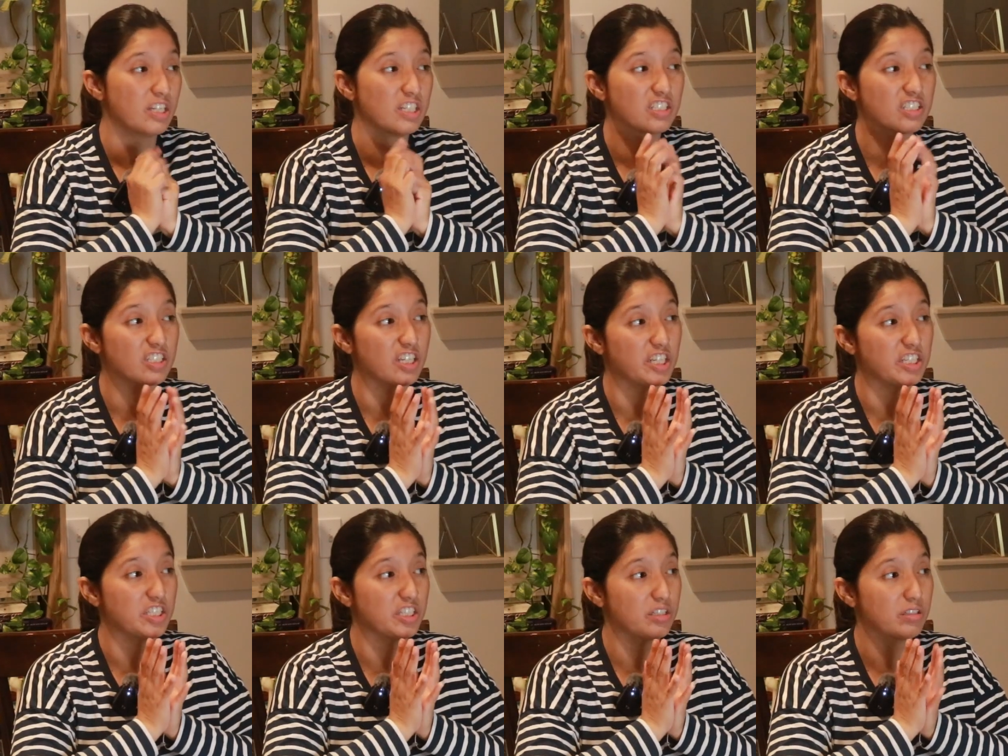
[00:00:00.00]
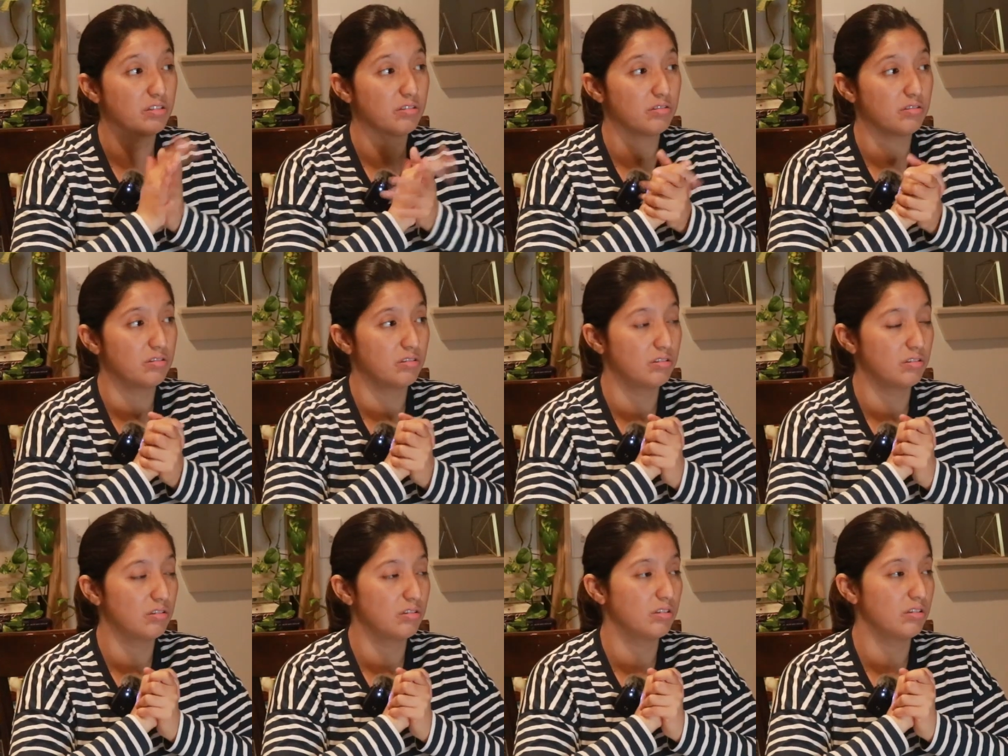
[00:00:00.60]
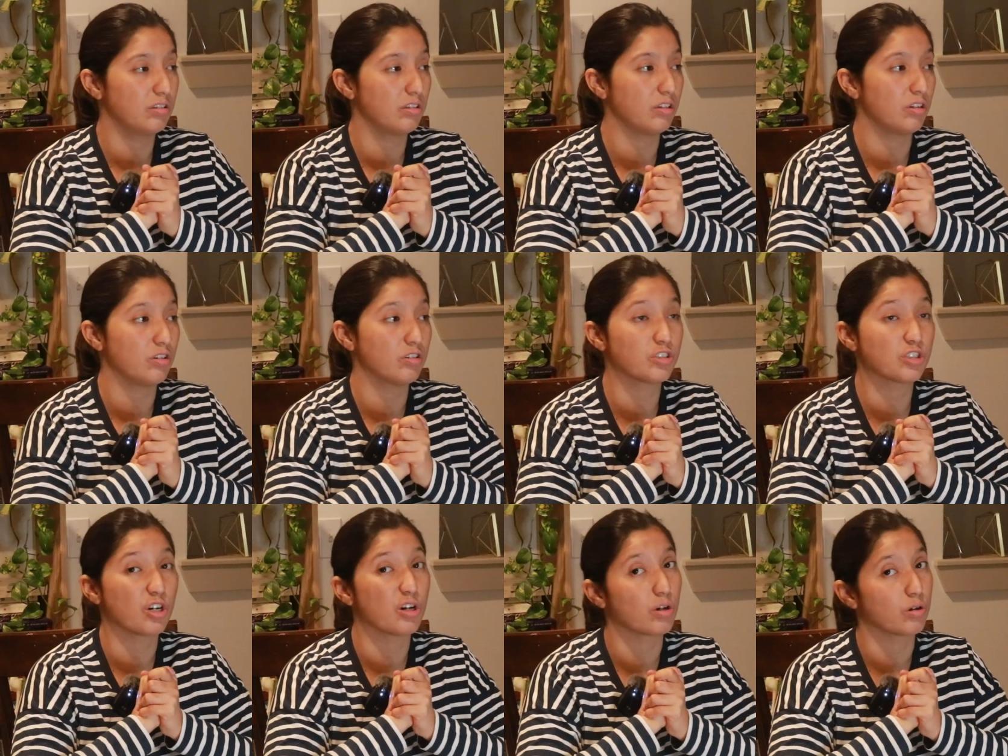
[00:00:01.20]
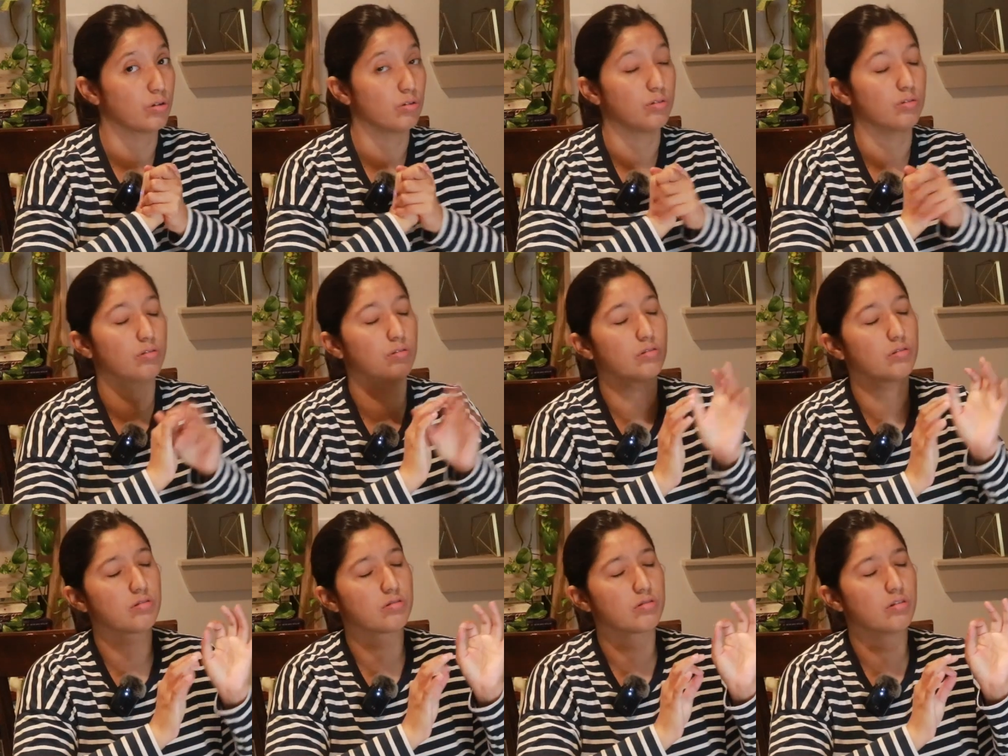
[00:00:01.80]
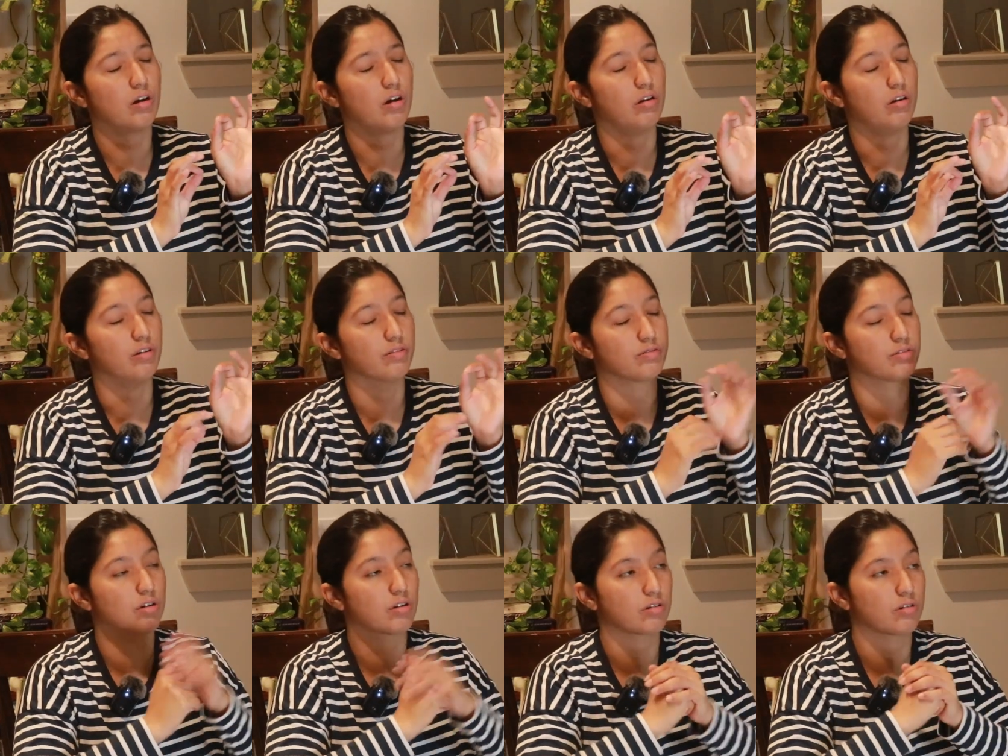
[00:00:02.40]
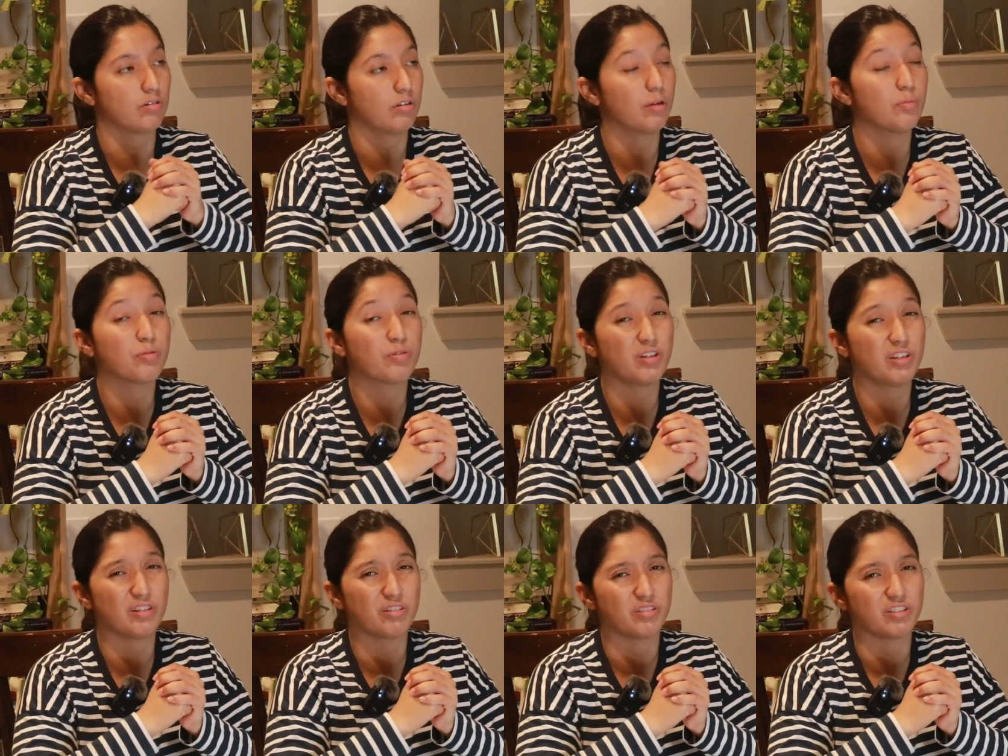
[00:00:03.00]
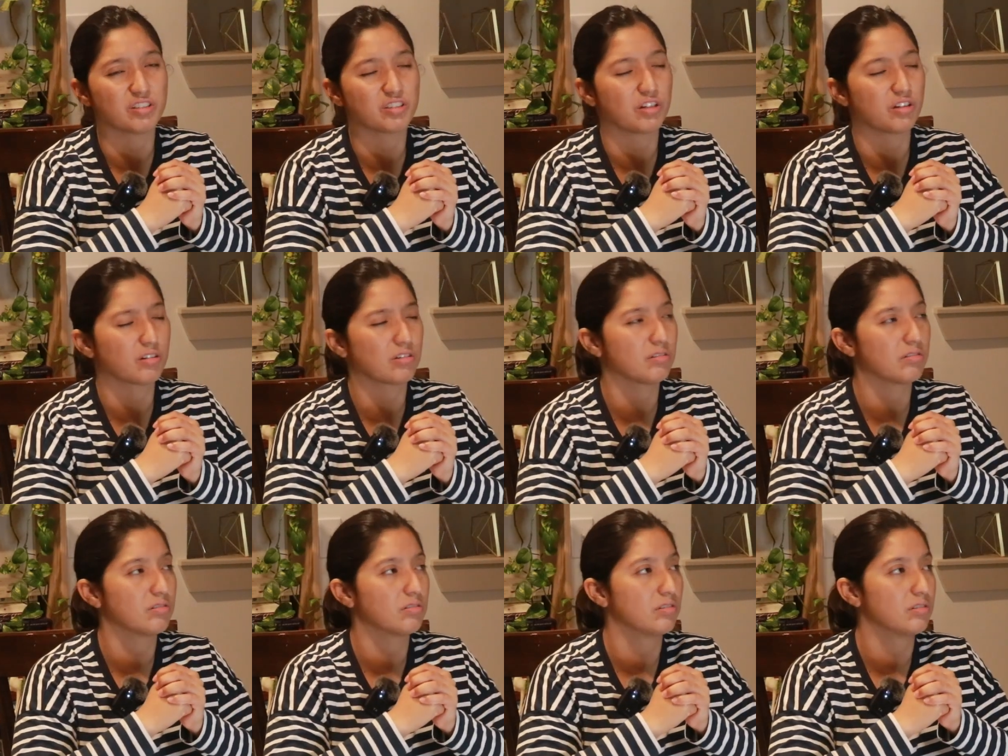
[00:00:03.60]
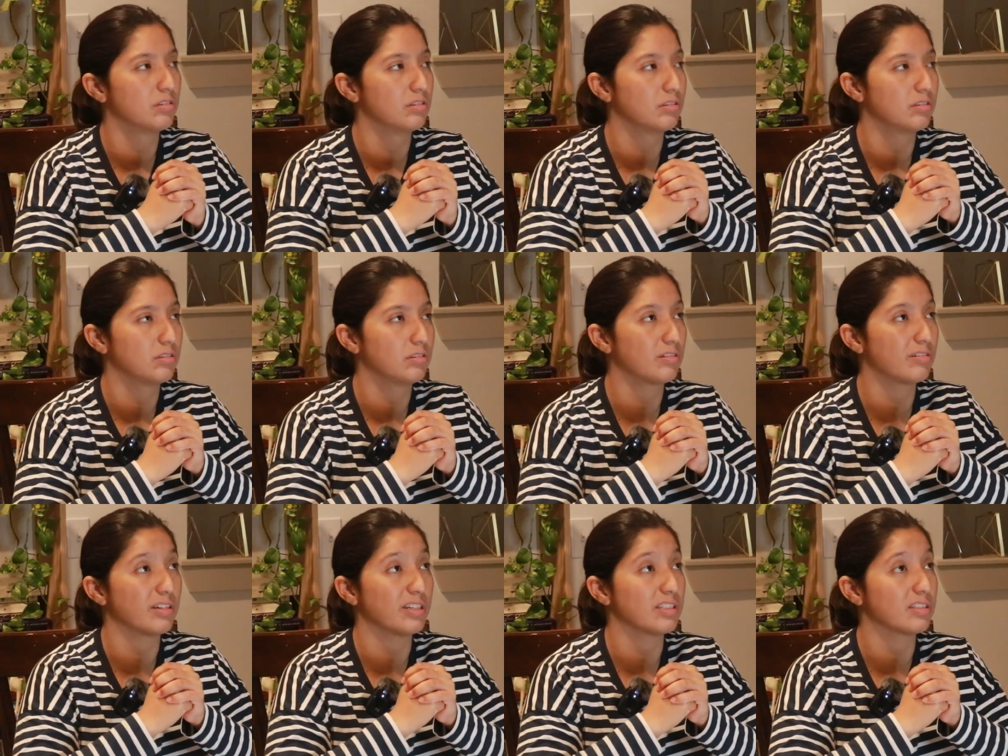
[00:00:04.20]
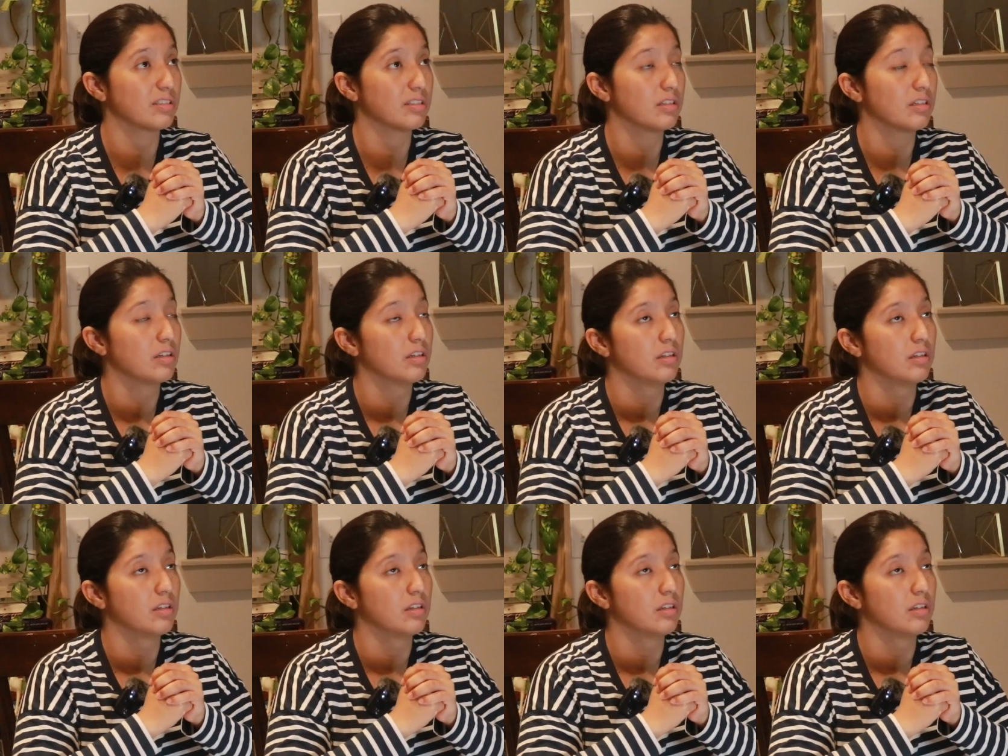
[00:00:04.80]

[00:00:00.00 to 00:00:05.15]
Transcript: Sketching, charcoal. I love charcoal. I'm really good at charcoal. Crazy.